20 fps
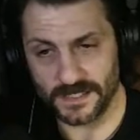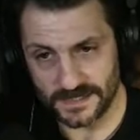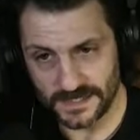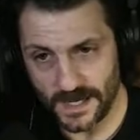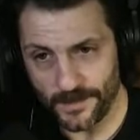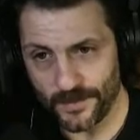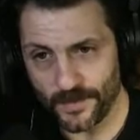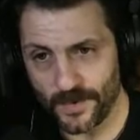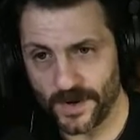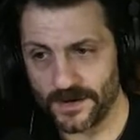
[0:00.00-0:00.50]

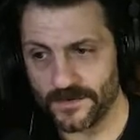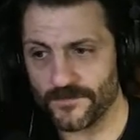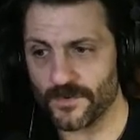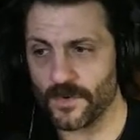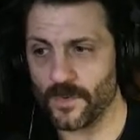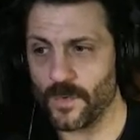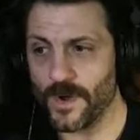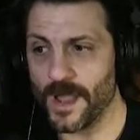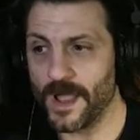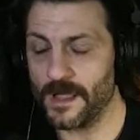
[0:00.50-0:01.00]
separated for
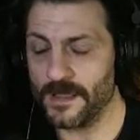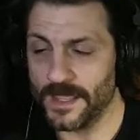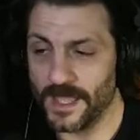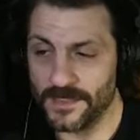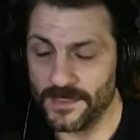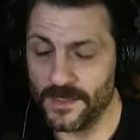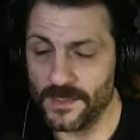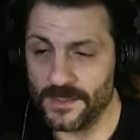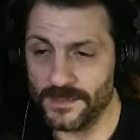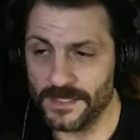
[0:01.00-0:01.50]
a while.
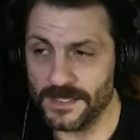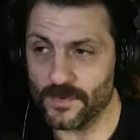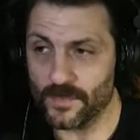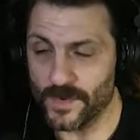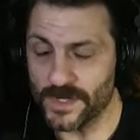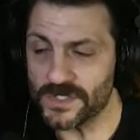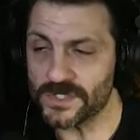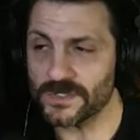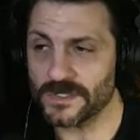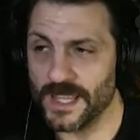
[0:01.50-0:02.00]
And the
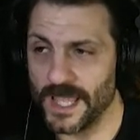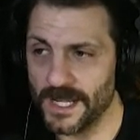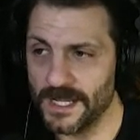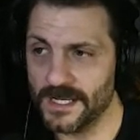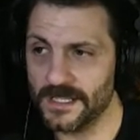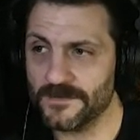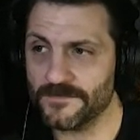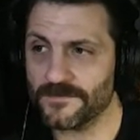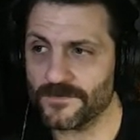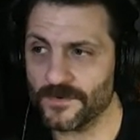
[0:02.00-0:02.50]
original
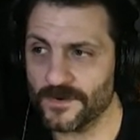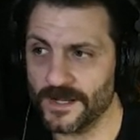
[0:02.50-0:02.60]
ending for